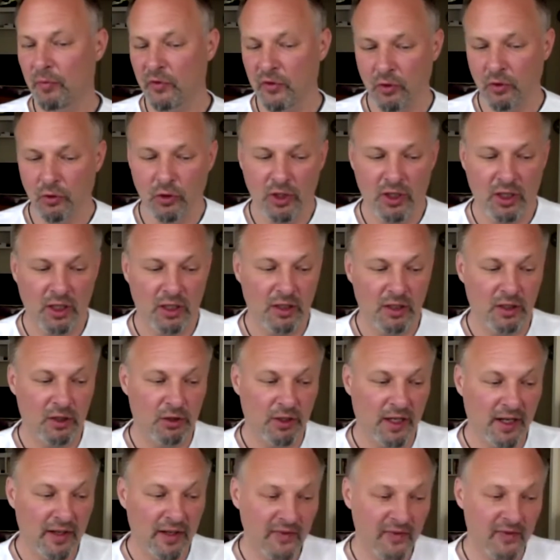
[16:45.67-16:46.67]
so you can
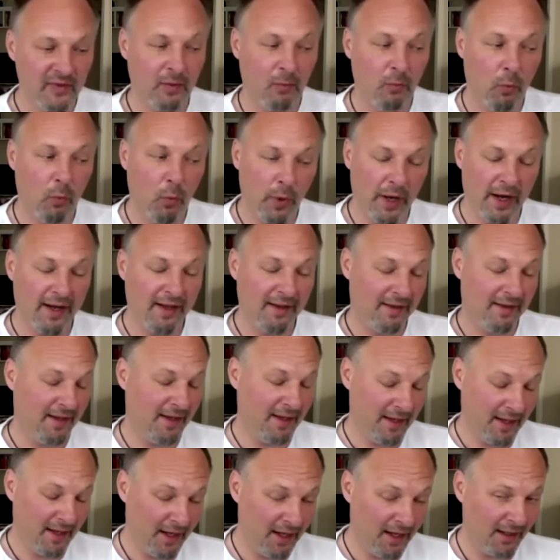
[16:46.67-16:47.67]
address them where
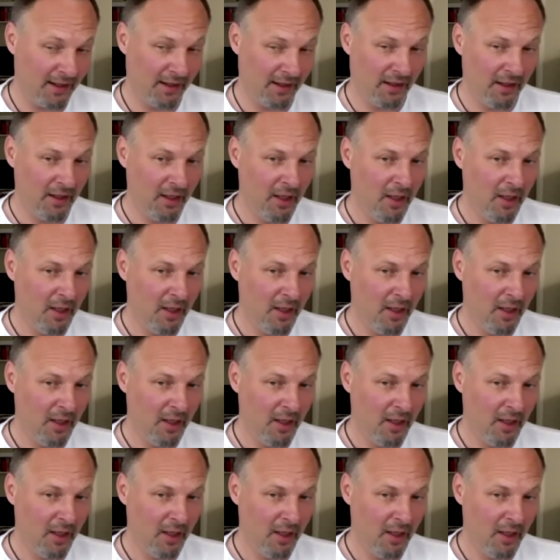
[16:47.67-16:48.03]
they are.